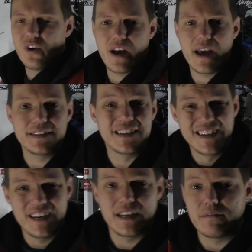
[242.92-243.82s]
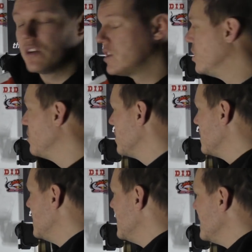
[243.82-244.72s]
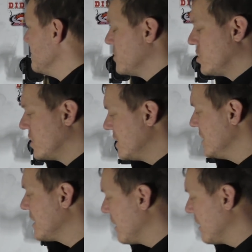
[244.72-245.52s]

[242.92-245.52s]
your head, and out your coolant. So this is